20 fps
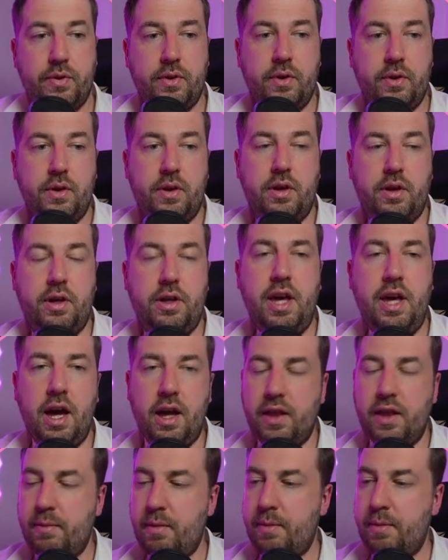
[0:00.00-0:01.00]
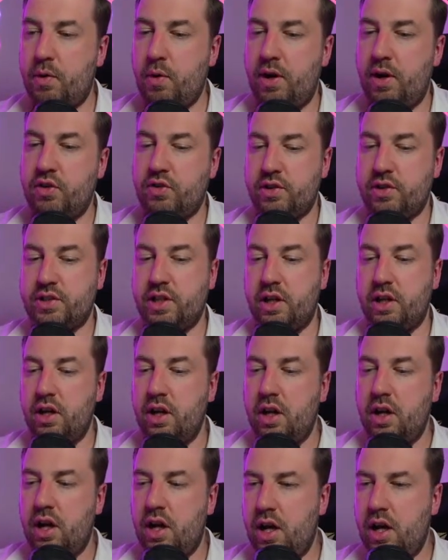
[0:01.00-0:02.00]
Yeah, that might be quite interesting.
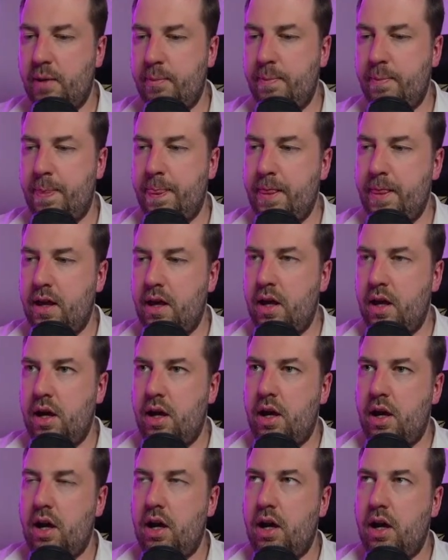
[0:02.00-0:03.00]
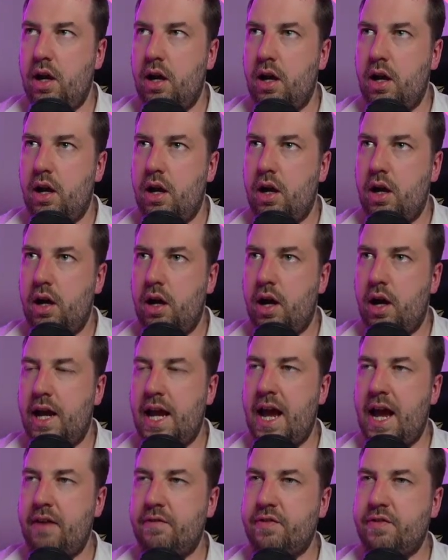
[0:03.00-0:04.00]
I
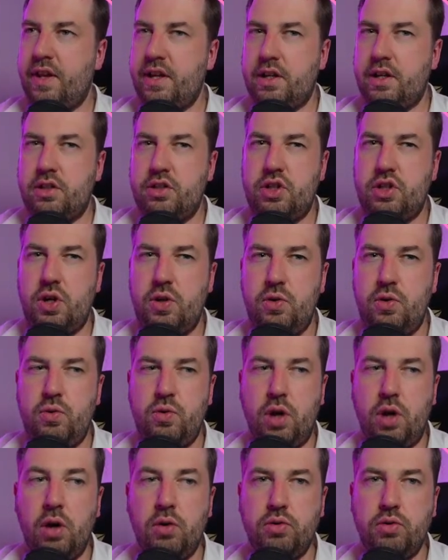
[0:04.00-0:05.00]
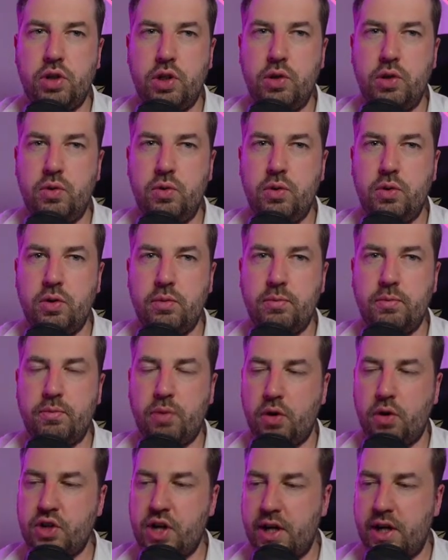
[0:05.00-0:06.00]
have like two go-to
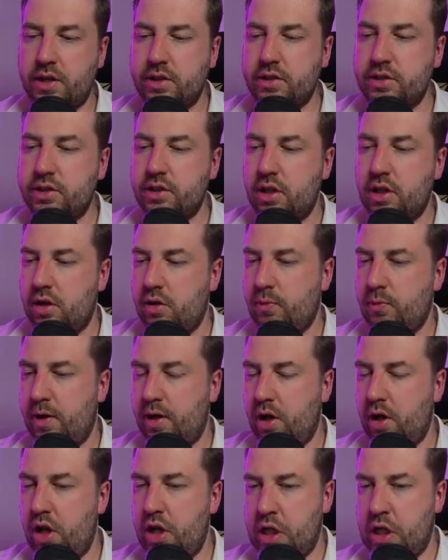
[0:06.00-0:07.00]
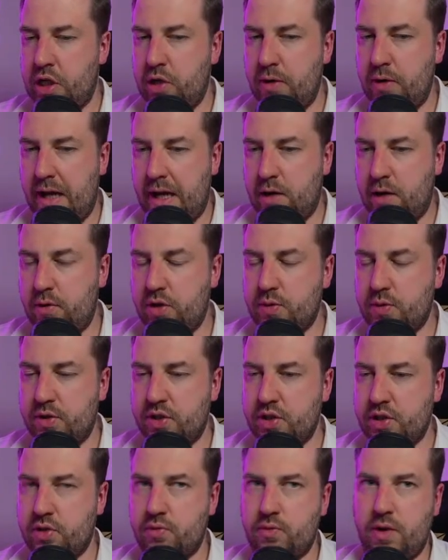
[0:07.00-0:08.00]
projects when learning a new language, which is
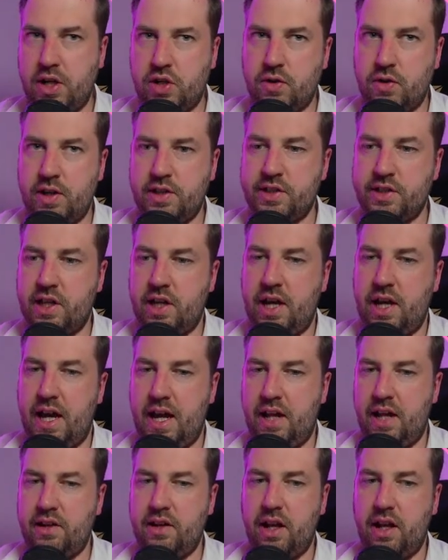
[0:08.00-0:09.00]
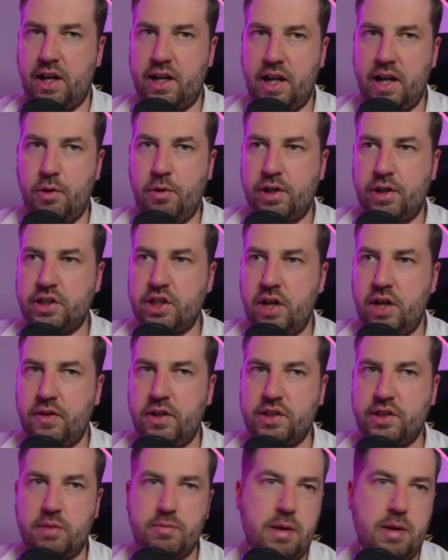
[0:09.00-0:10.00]
a ray tracer and like a network server. So
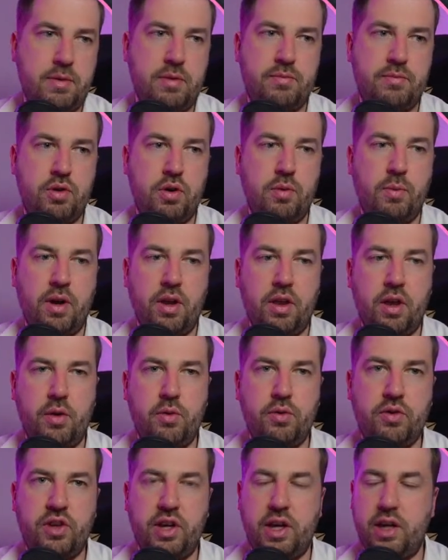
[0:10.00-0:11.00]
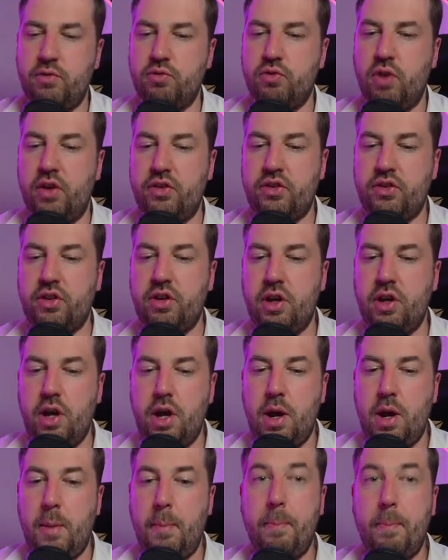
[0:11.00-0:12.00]
maybe doing one of those in Rust
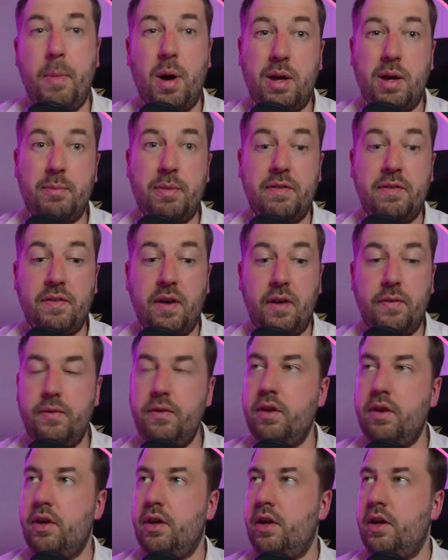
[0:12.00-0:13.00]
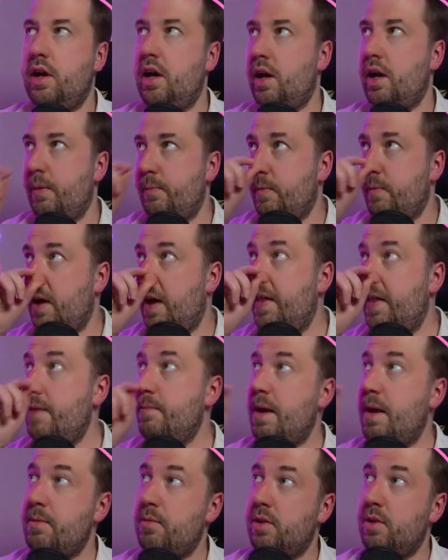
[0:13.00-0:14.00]
might be fun. And then
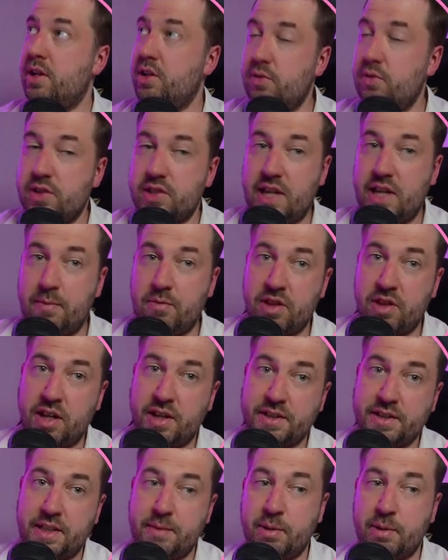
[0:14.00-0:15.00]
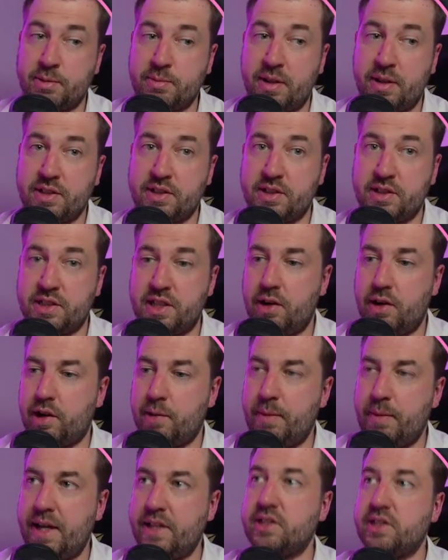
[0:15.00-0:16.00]
maybe we could do the same thing in C++ and see how it
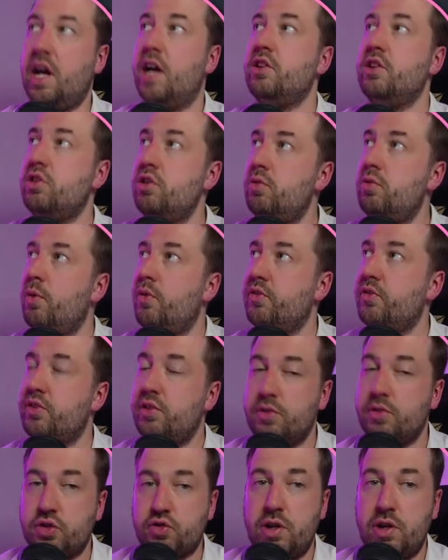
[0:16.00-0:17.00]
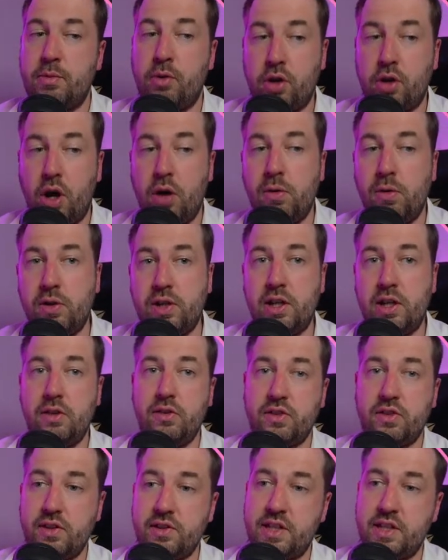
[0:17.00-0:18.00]
compares. I do want to do a stream on coroutines
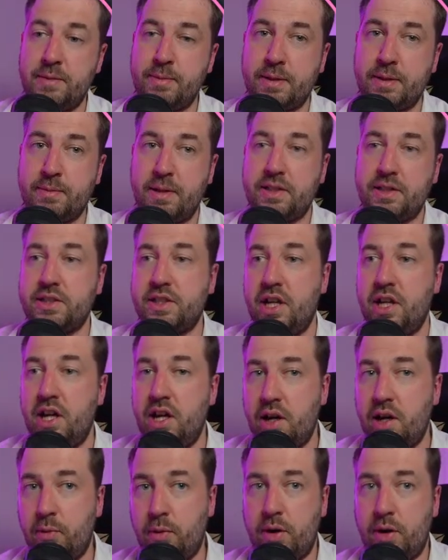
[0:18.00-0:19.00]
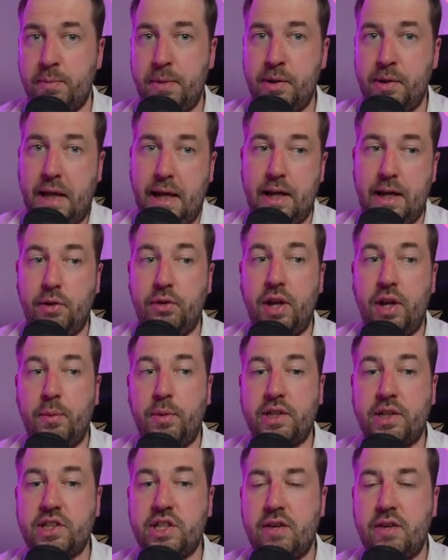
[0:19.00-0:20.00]
in C++. I want to build out a little network
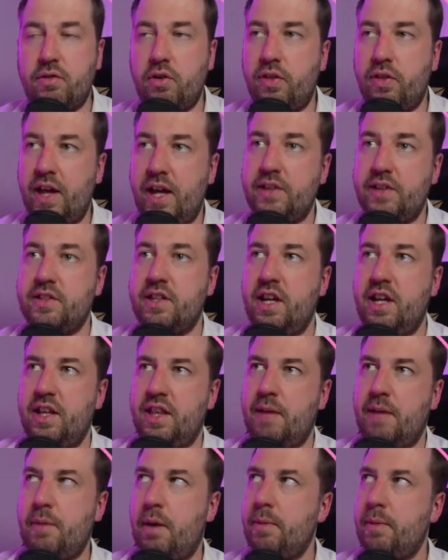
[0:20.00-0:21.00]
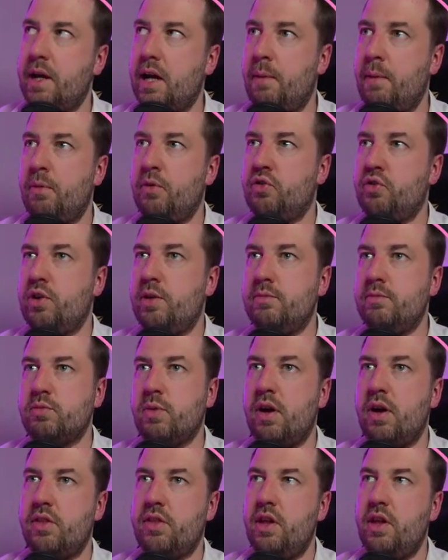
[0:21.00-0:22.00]
server on that. That might be a couple of streams
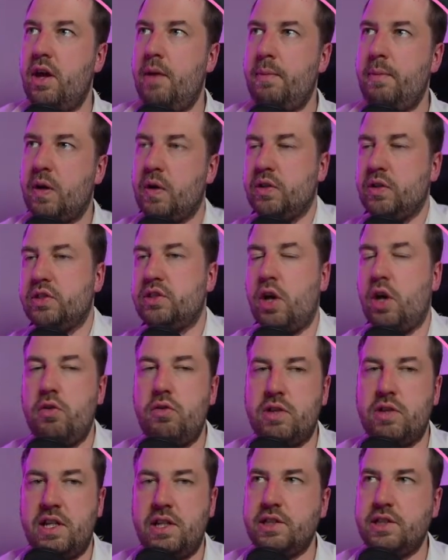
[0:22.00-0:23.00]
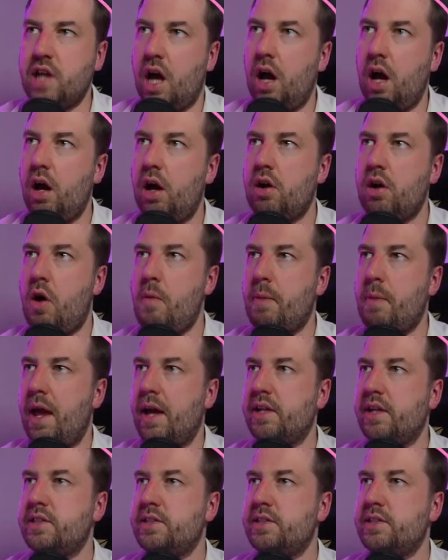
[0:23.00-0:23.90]
worth because coroutines are complex.